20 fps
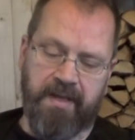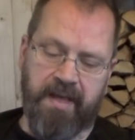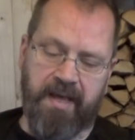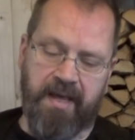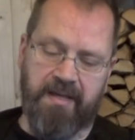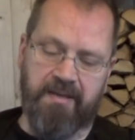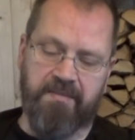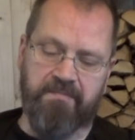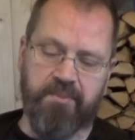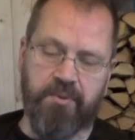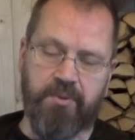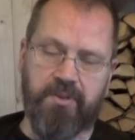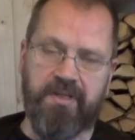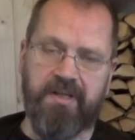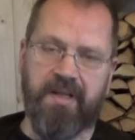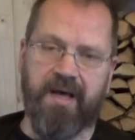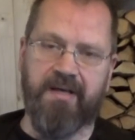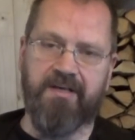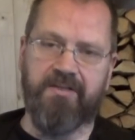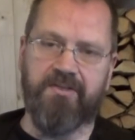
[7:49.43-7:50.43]
and put
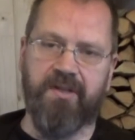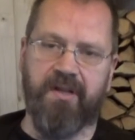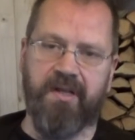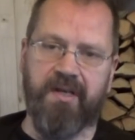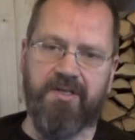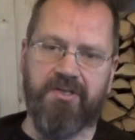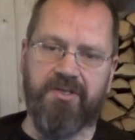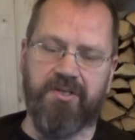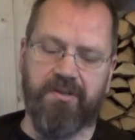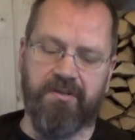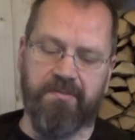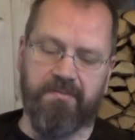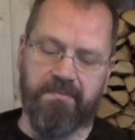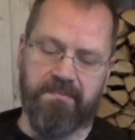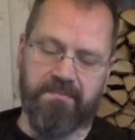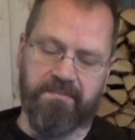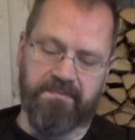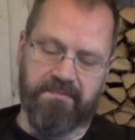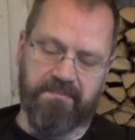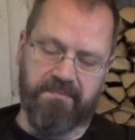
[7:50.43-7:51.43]
in isolation.
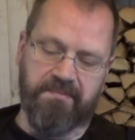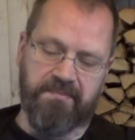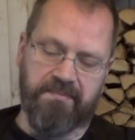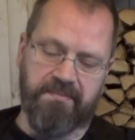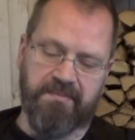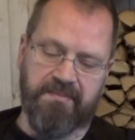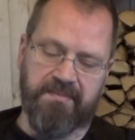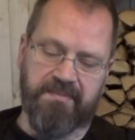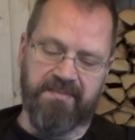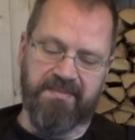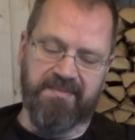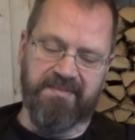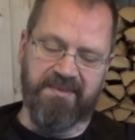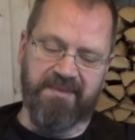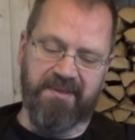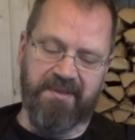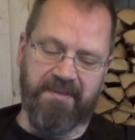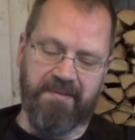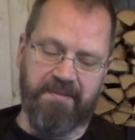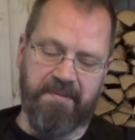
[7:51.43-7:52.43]

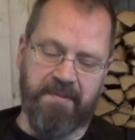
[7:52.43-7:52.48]
Right.